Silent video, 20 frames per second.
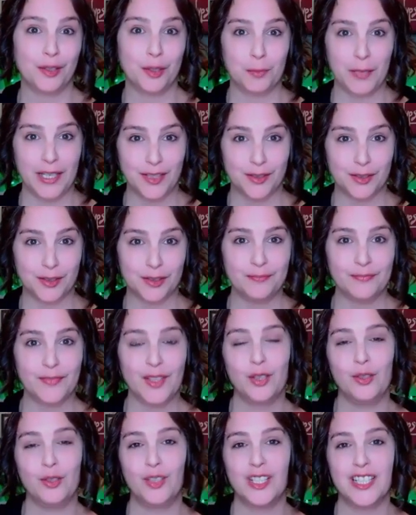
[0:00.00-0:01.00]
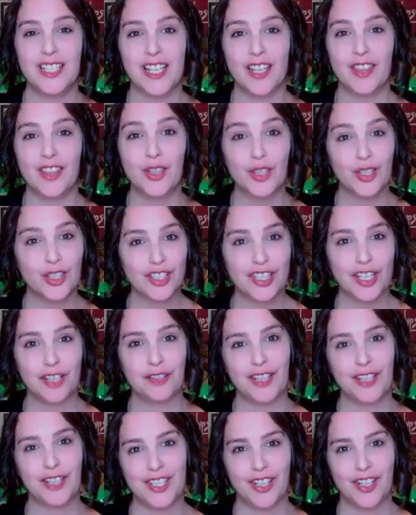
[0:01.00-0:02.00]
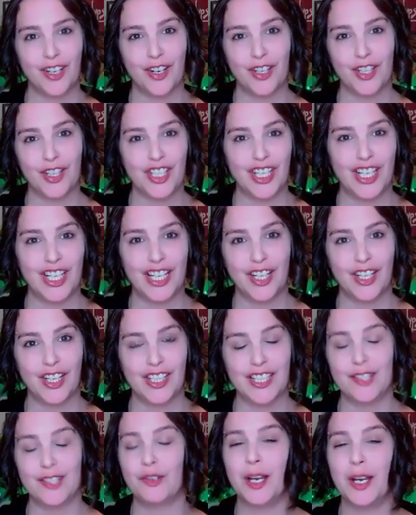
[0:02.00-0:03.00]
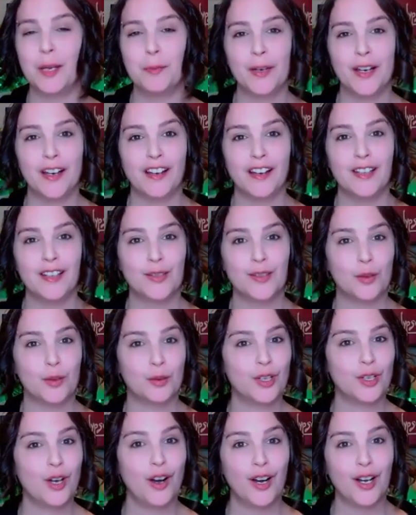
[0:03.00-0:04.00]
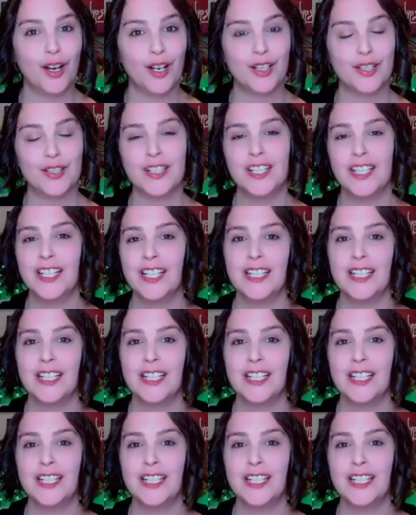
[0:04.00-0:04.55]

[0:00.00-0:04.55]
Michael, who is a third generation auctioneer. His grandpa sold cars.